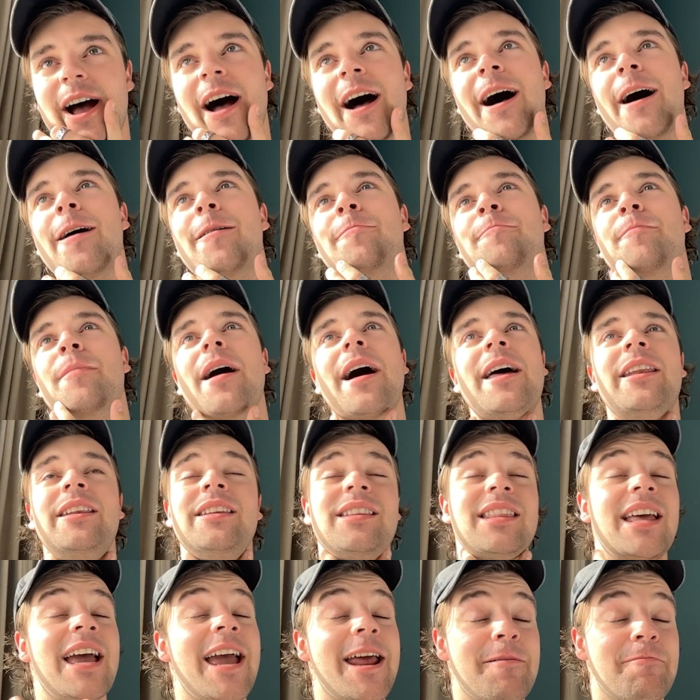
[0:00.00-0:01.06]

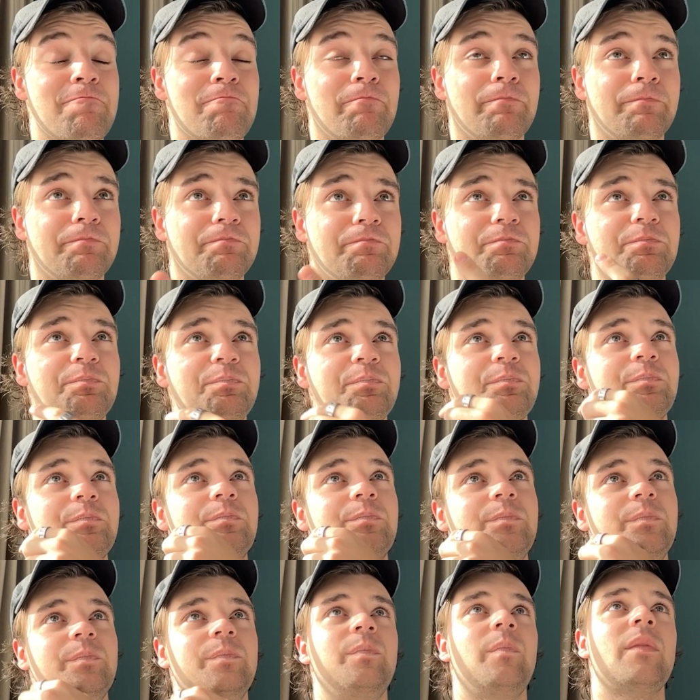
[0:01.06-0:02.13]
And then
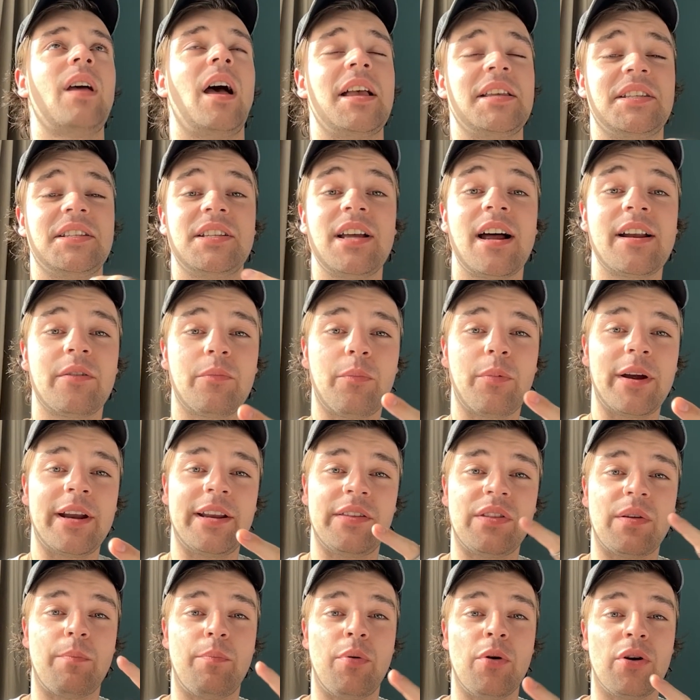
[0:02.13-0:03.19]
I started
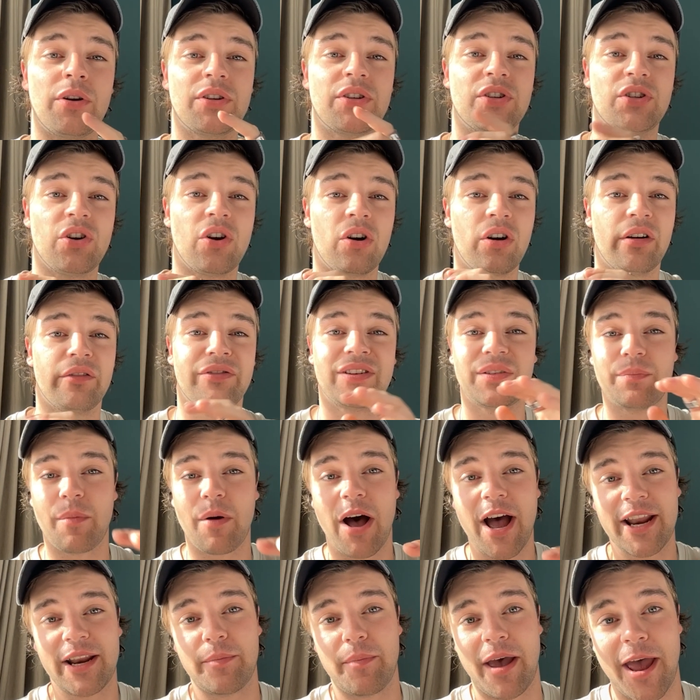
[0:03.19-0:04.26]
reading the book Song of
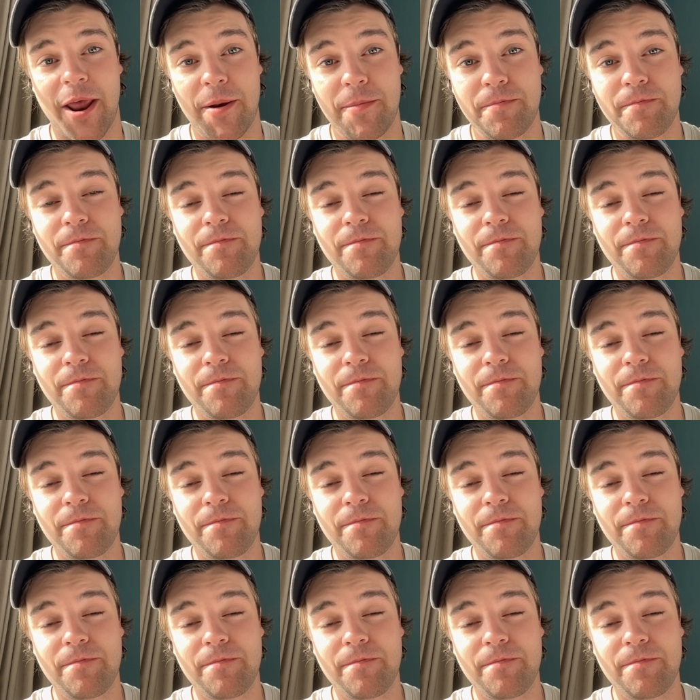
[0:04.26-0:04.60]
Spider-Man,